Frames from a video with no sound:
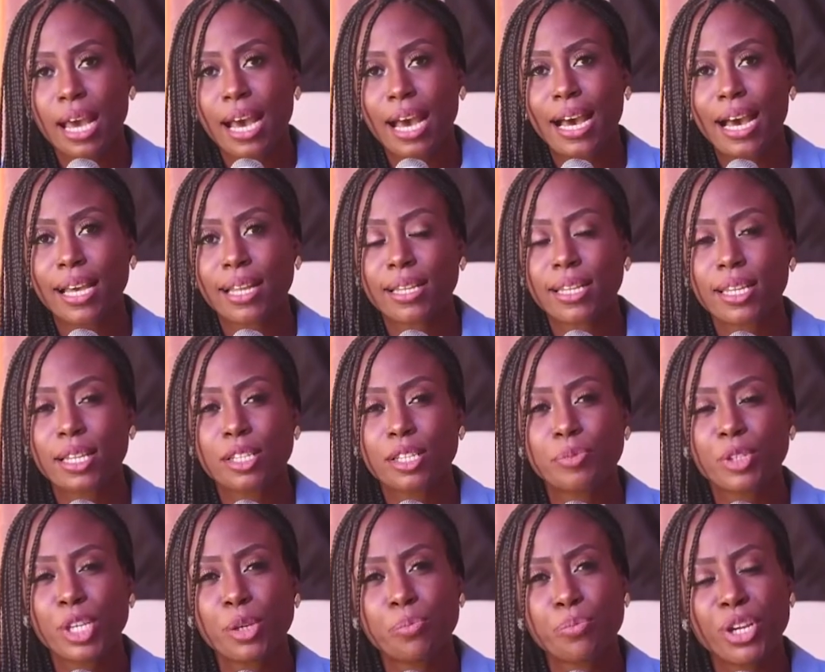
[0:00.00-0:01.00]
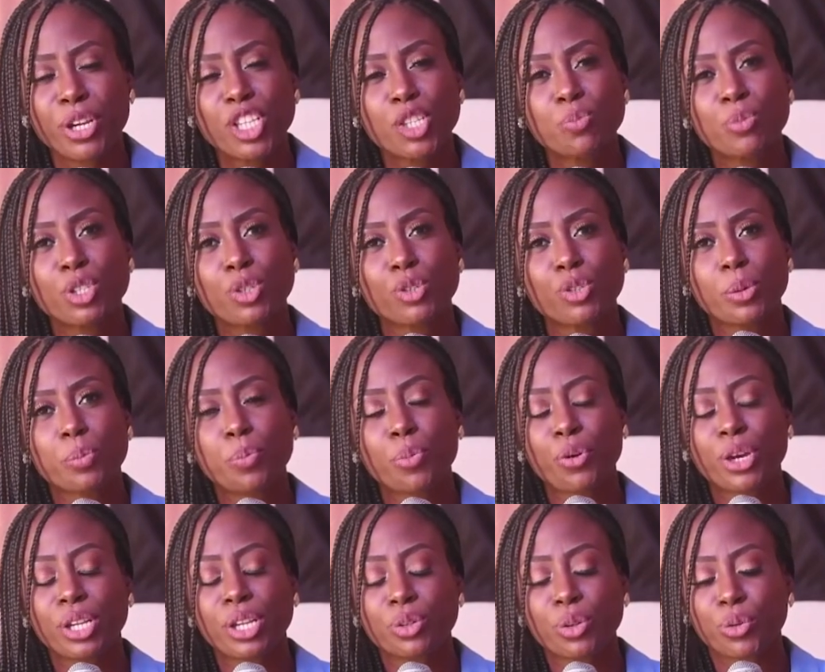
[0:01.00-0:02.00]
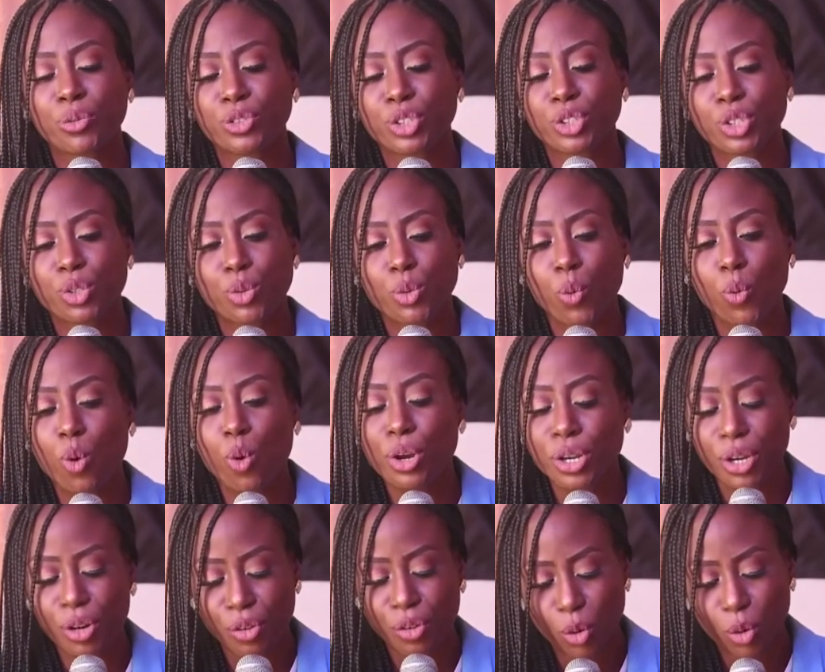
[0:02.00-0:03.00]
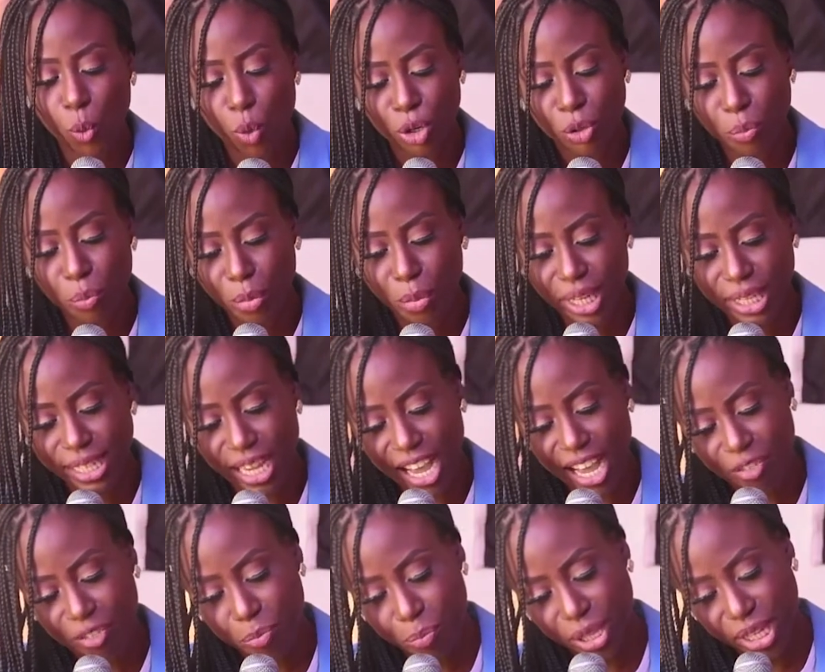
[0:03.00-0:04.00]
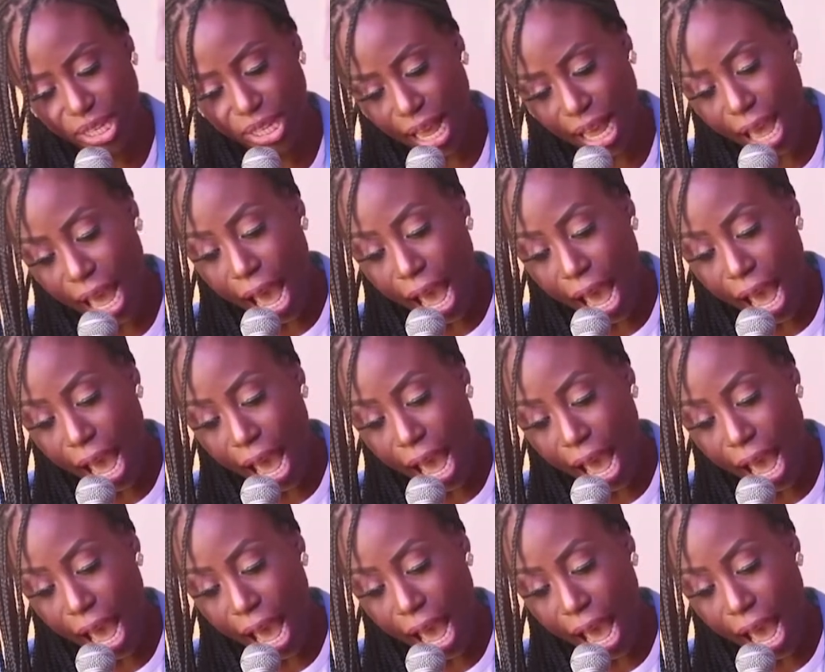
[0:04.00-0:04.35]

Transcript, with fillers: And it, it brings me to the point of just wondering what might have been